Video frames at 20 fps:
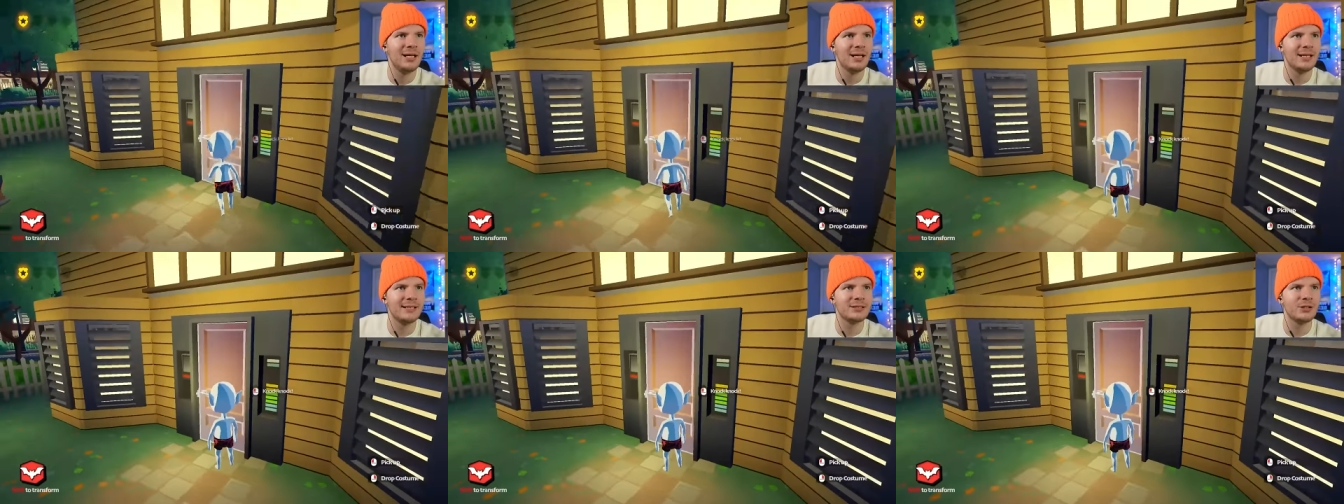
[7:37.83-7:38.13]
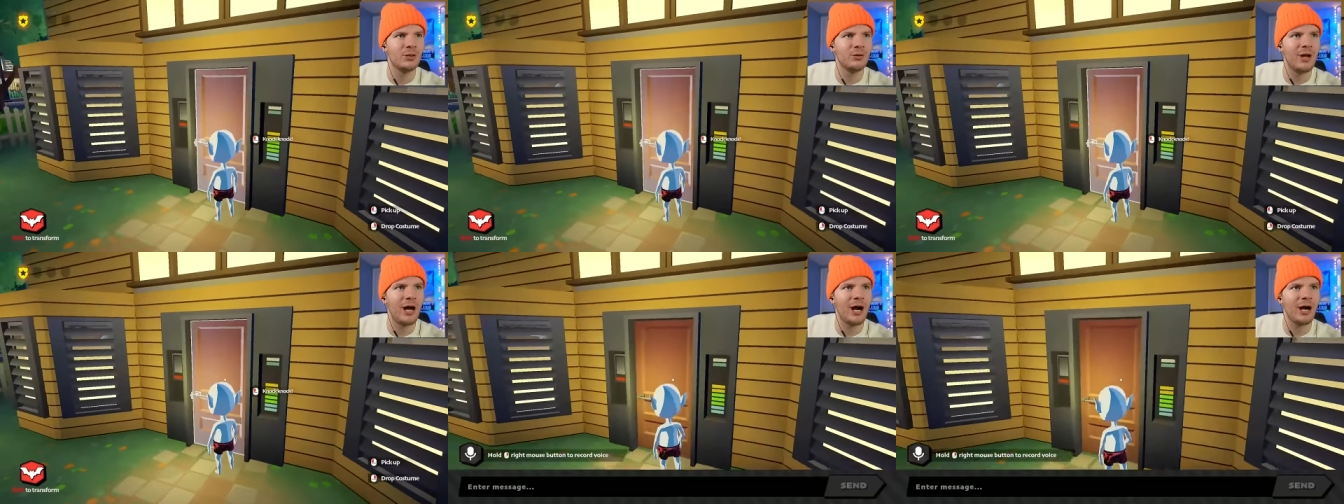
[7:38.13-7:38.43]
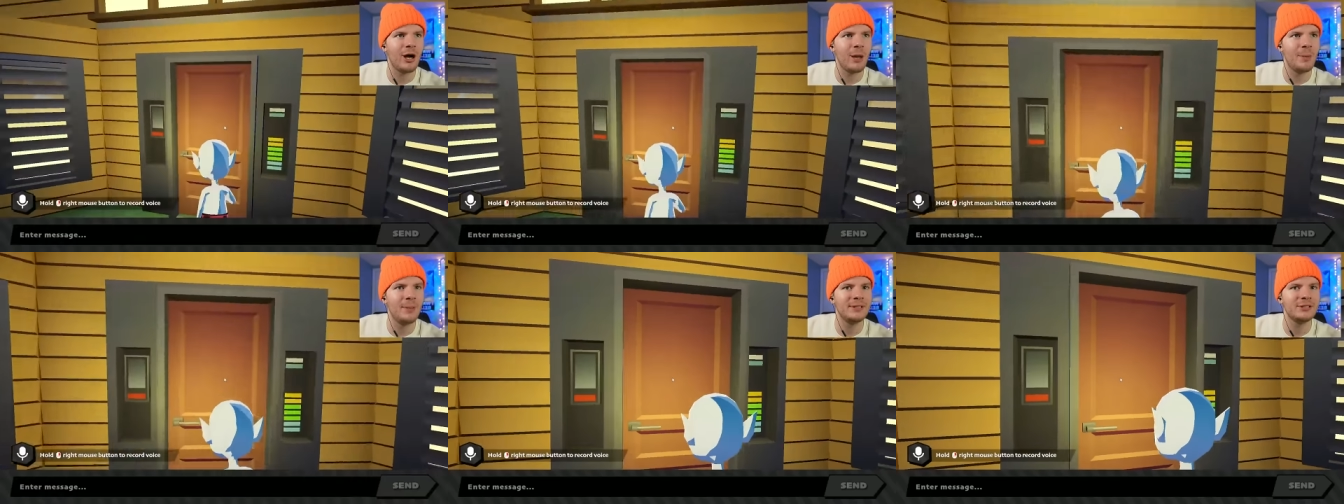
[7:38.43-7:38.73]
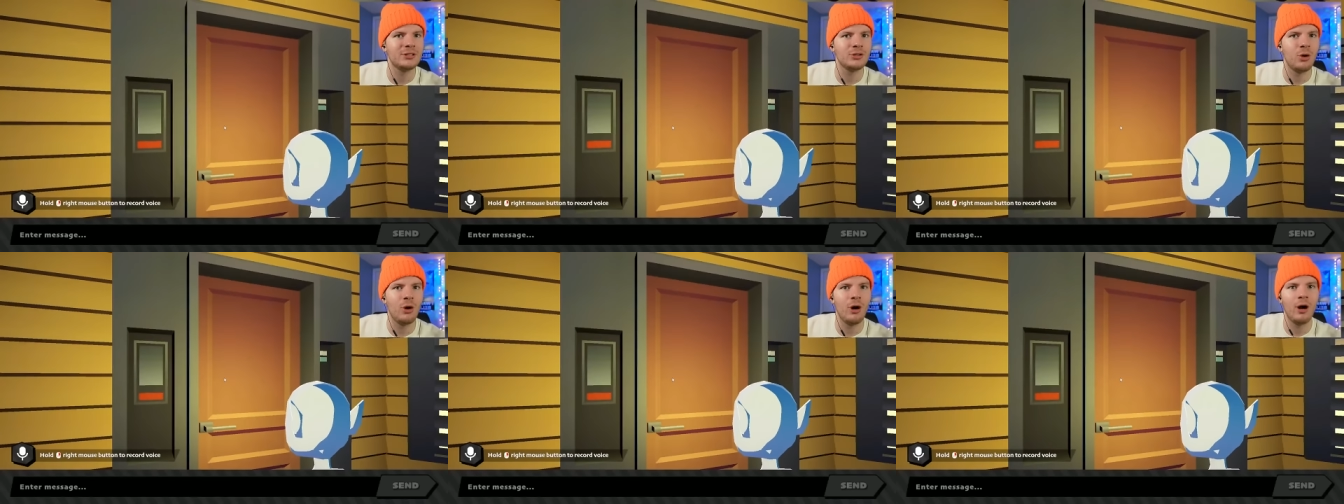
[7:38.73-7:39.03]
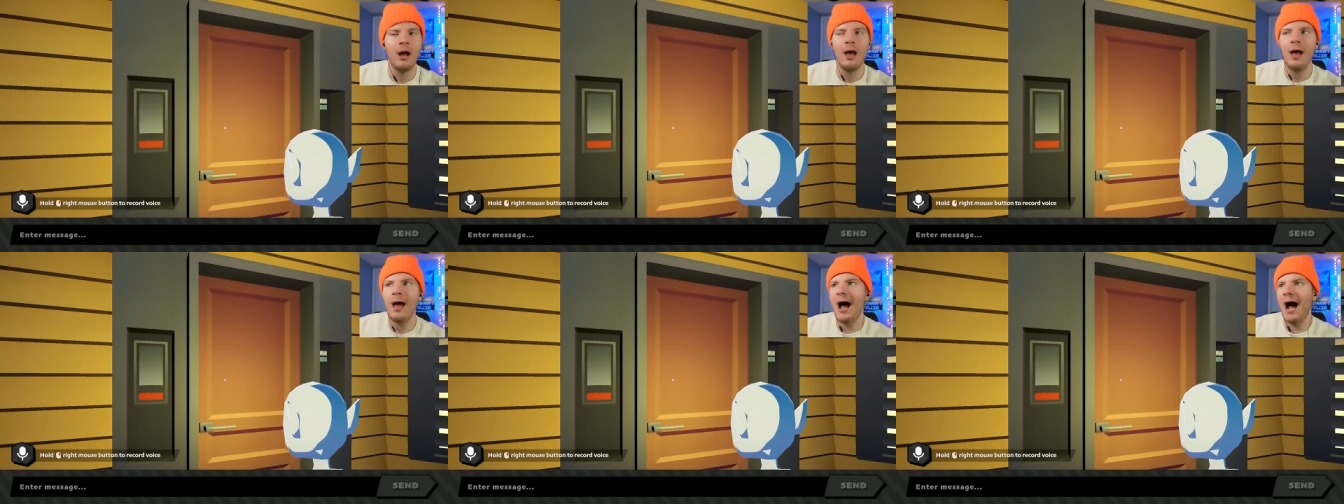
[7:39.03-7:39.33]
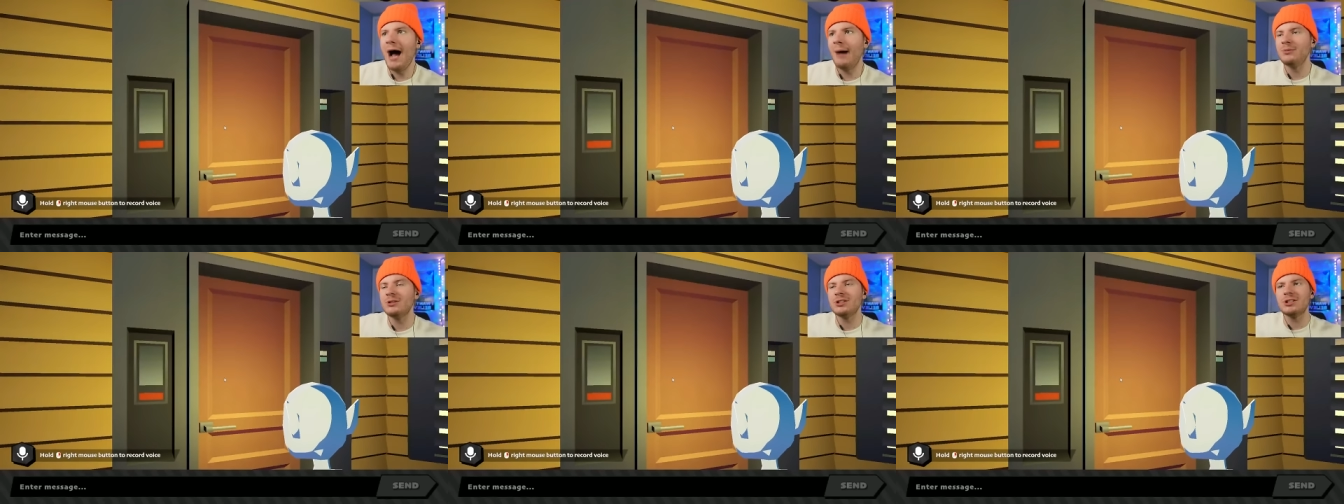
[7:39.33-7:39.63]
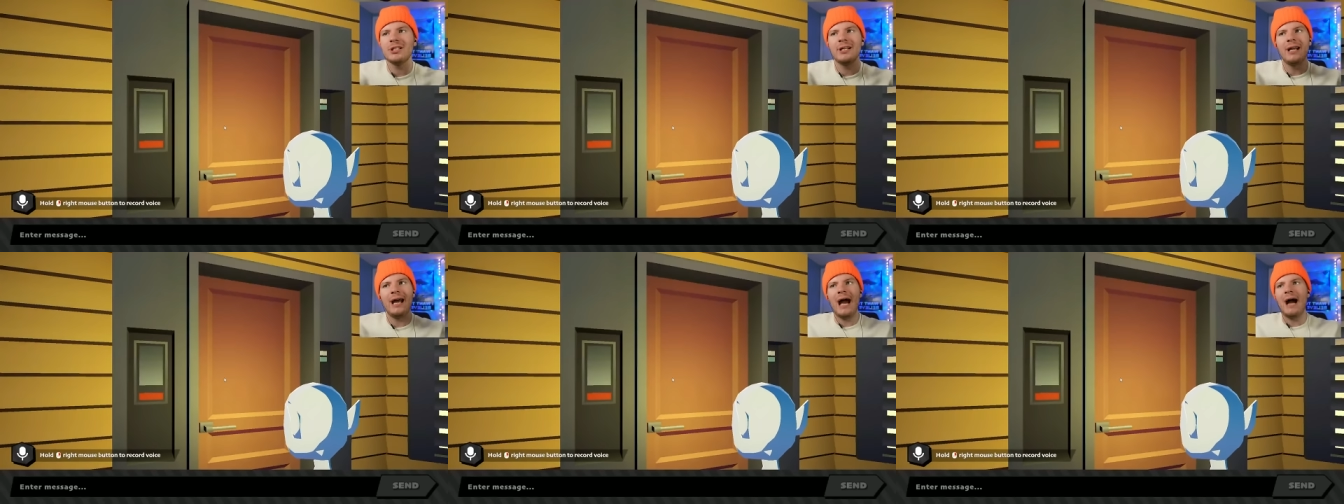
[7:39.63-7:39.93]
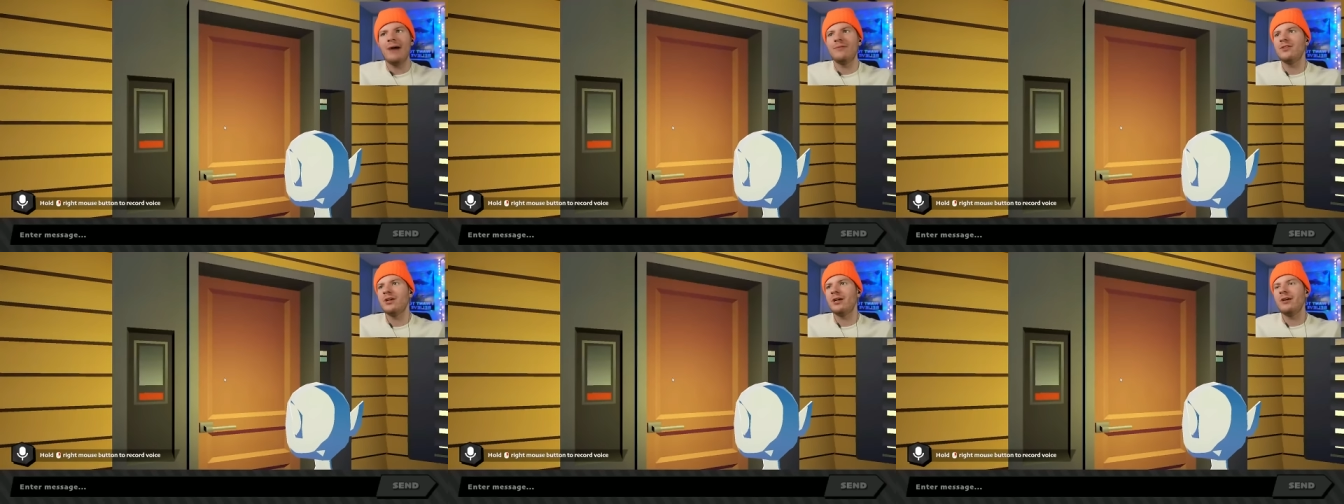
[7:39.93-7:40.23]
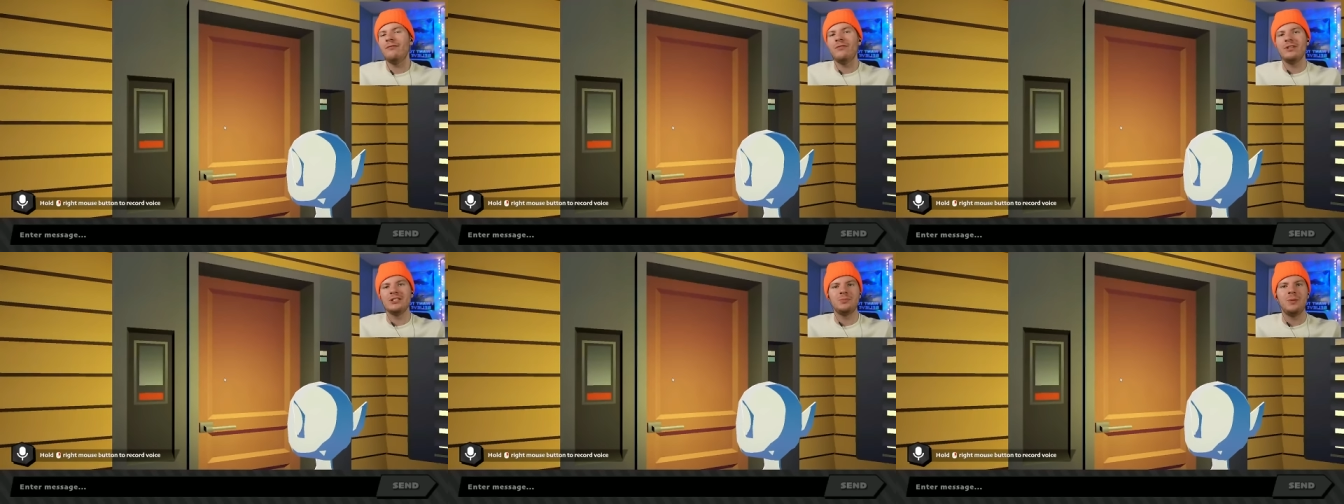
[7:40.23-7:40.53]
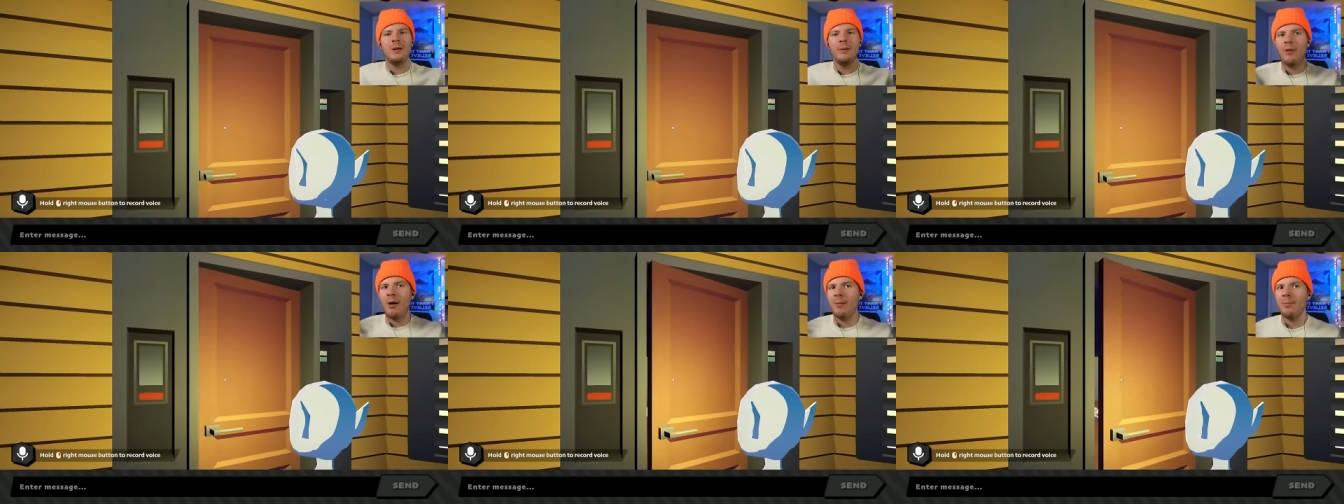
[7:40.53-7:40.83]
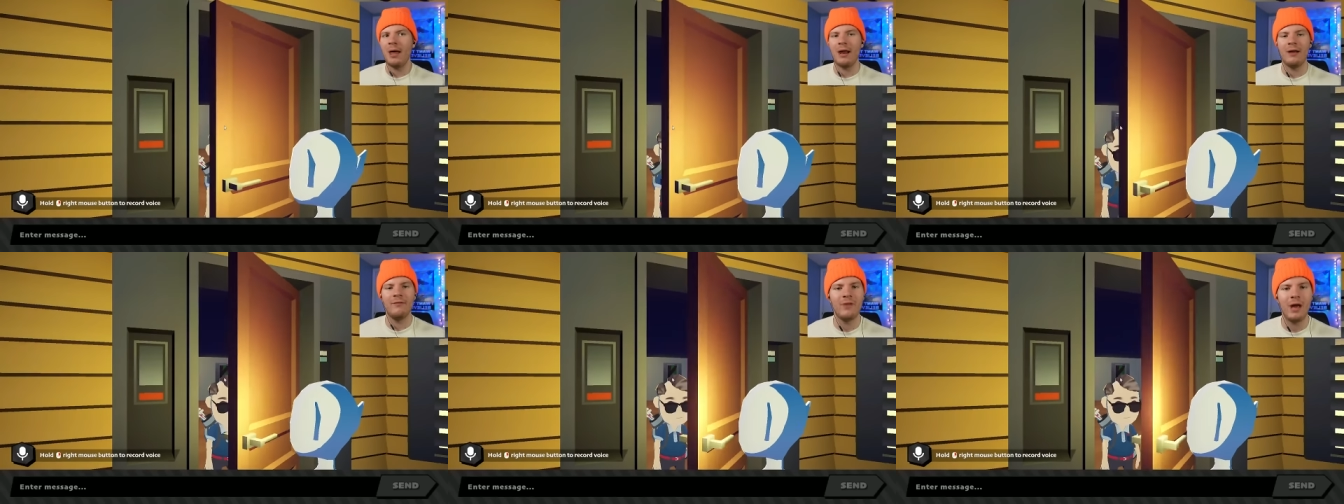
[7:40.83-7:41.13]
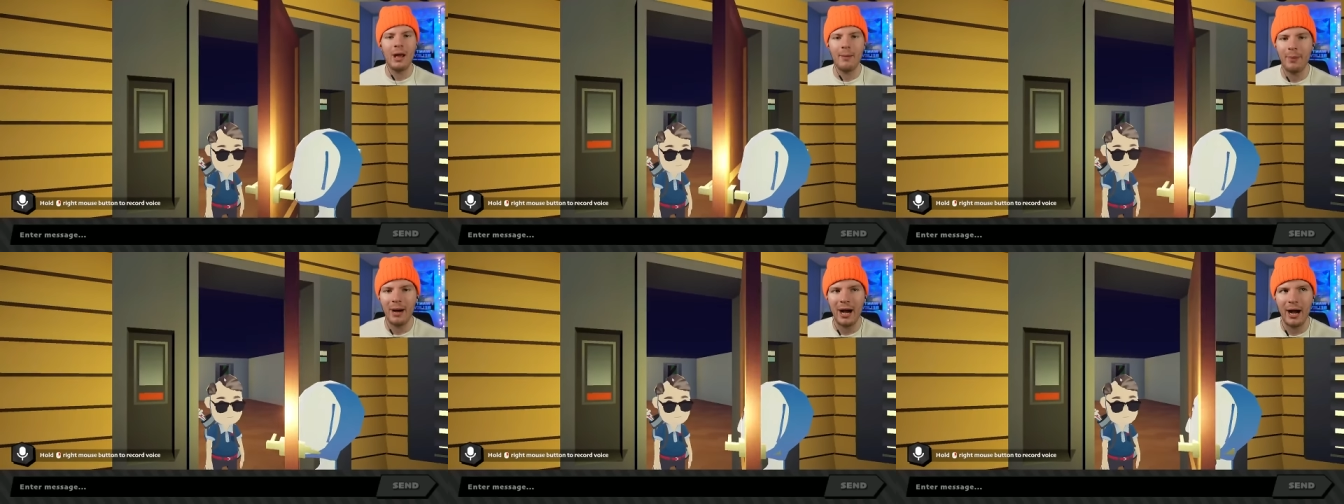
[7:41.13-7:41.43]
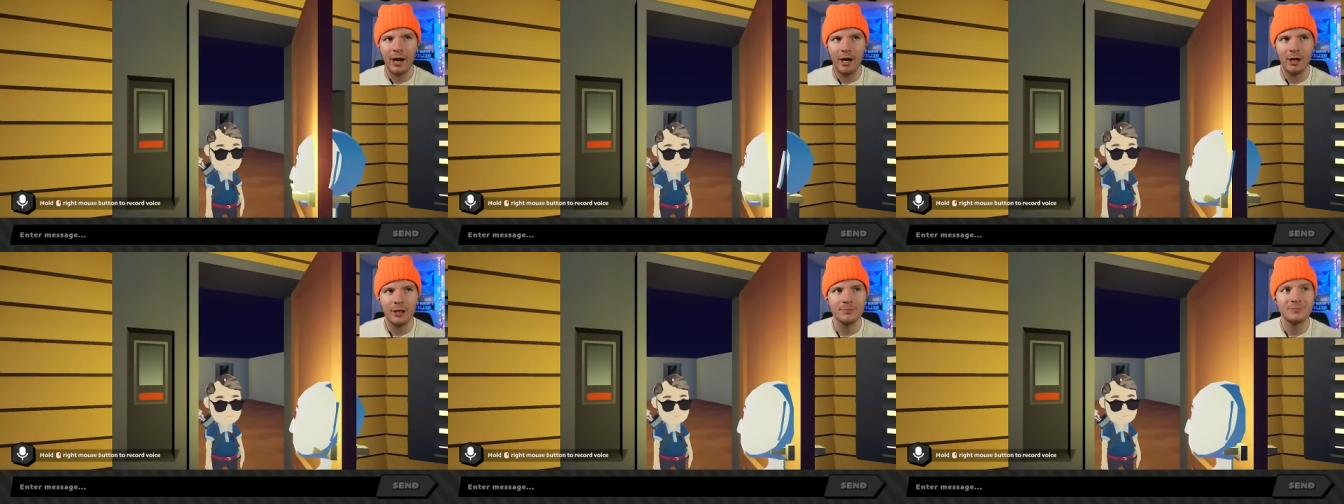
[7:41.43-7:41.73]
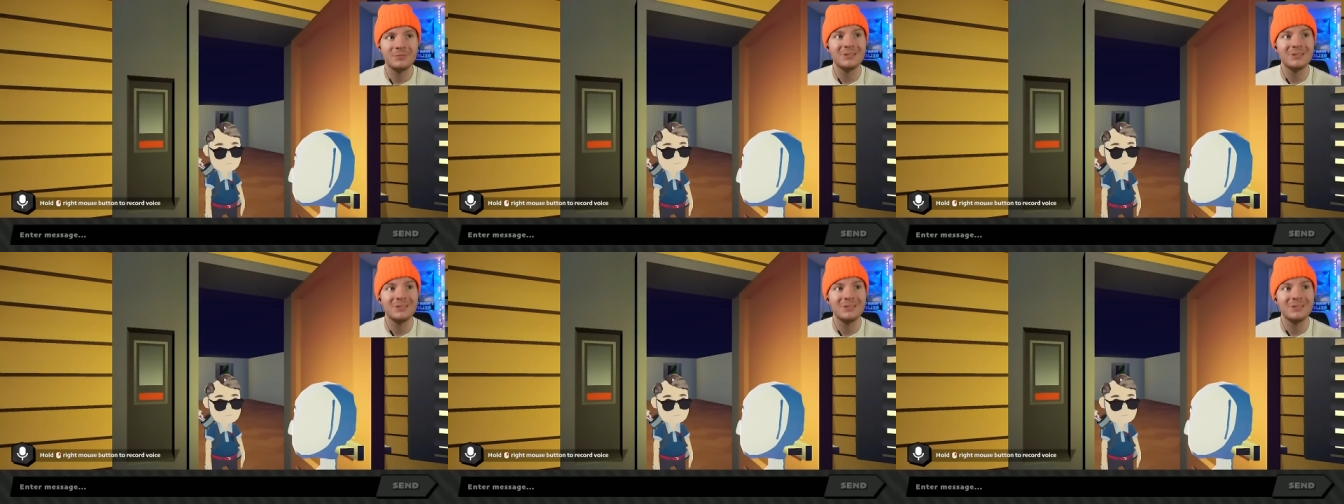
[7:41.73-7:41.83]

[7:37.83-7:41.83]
Let's go knock on this door. I'm just gonna have to convince people I'm not a vampire.